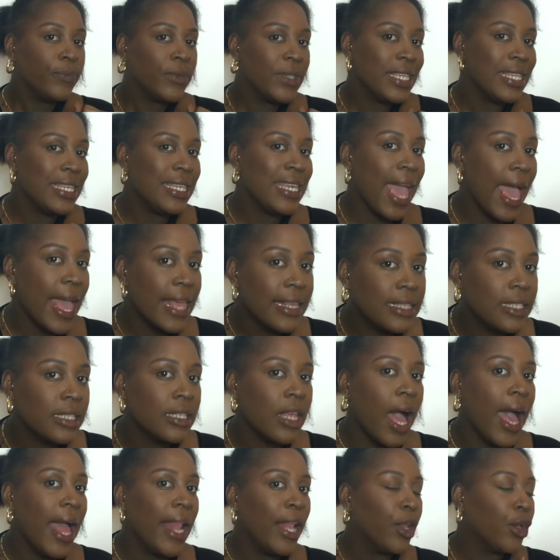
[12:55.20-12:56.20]
yes,
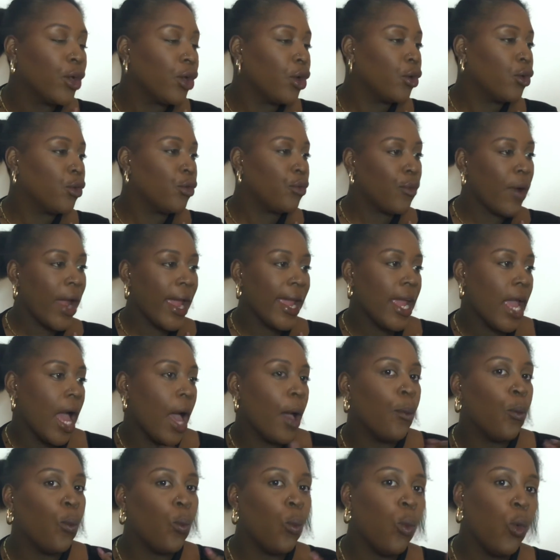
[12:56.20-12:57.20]
I look great.
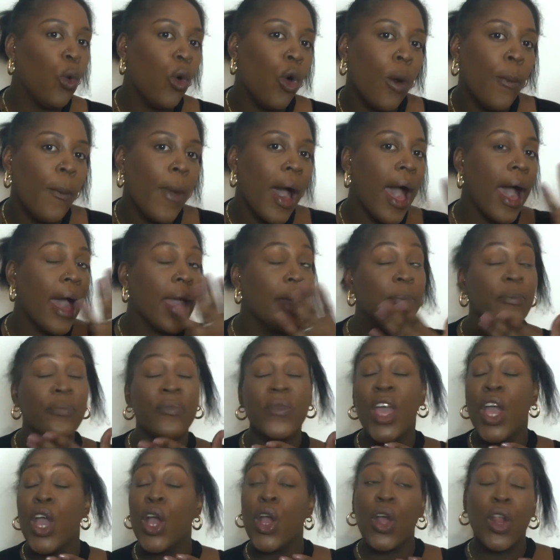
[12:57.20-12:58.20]
I'm warm. I'm
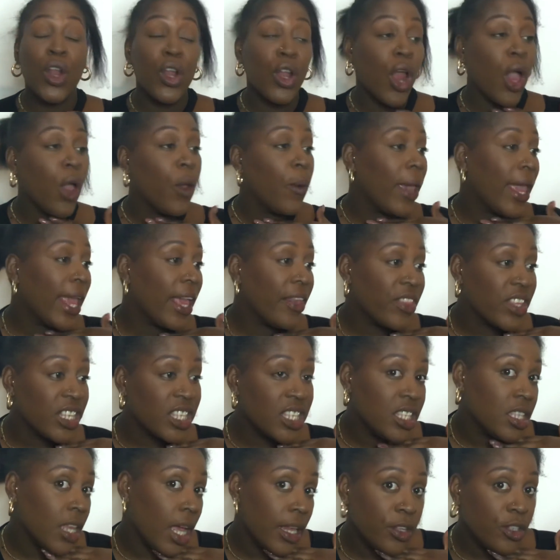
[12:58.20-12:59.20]
glowing. The
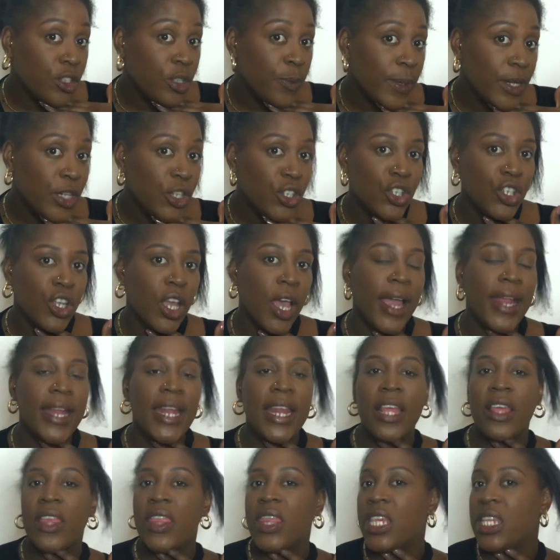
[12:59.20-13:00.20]
sun's been
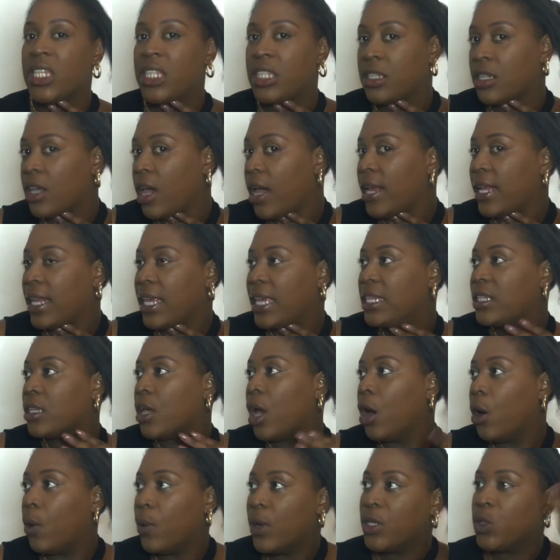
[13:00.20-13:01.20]
shining. And this side is,
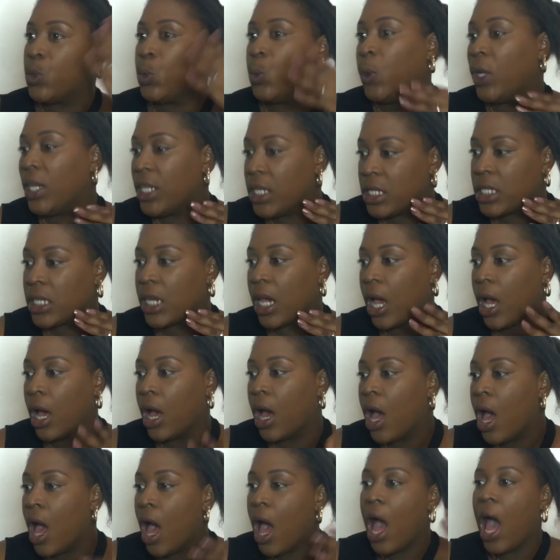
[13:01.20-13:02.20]
oh, it's winter.
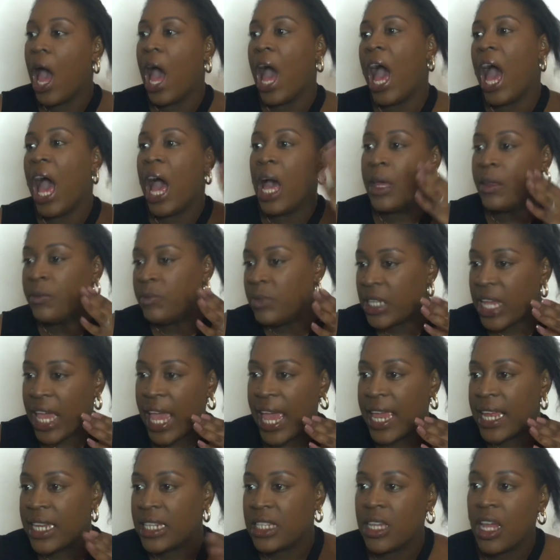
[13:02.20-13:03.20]
I'm
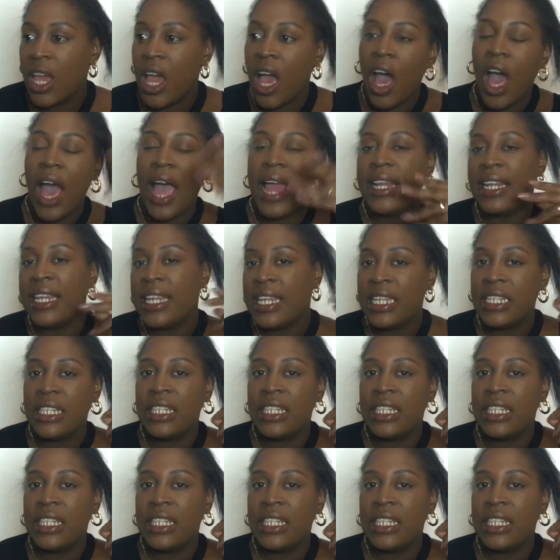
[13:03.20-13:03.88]
dead. I need